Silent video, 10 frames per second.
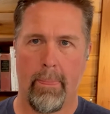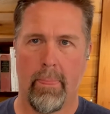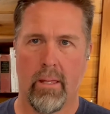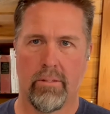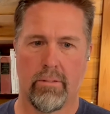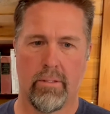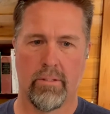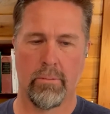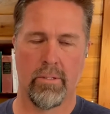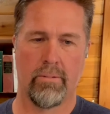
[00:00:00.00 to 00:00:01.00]

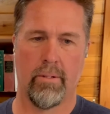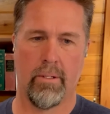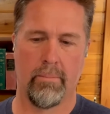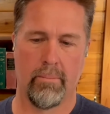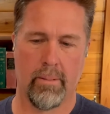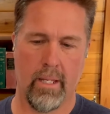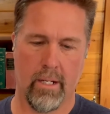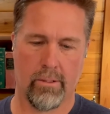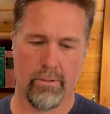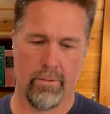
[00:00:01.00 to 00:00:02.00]
That's almost very
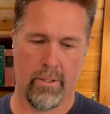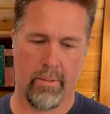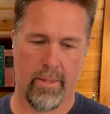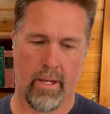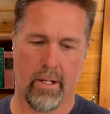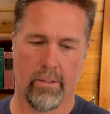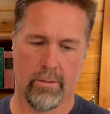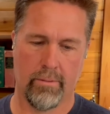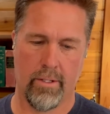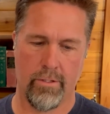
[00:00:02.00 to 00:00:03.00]
mechanical, very
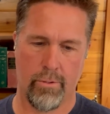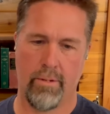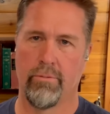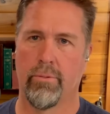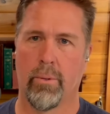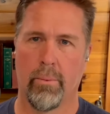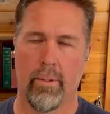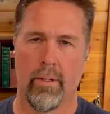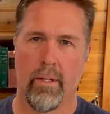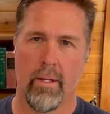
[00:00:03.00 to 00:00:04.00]
methodical, very
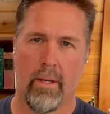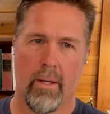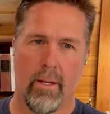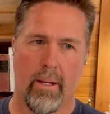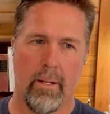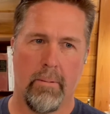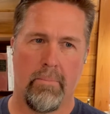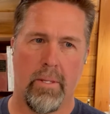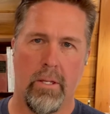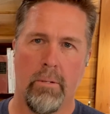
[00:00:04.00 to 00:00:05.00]
straightforward.
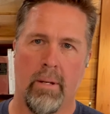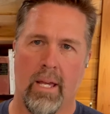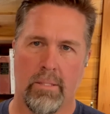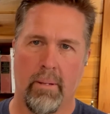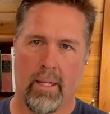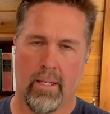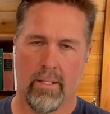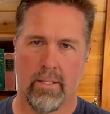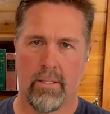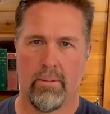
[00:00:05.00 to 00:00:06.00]
The human aspect
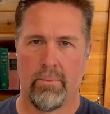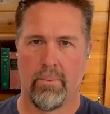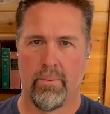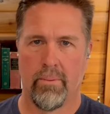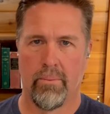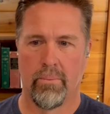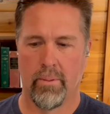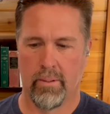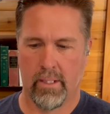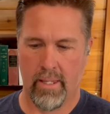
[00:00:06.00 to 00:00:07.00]

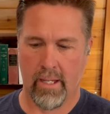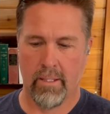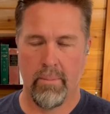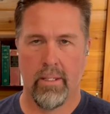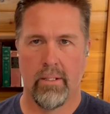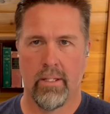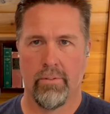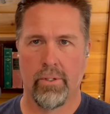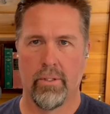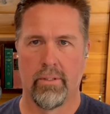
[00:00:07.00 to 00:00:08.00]
that can be
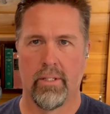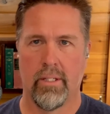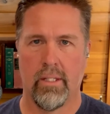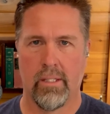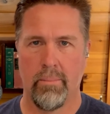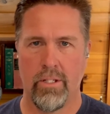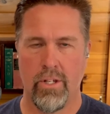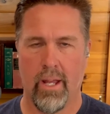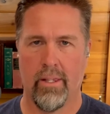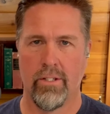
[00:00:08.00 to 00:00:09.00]
difficult and it can be
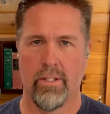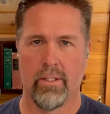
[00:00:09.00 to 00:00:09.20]
challenging.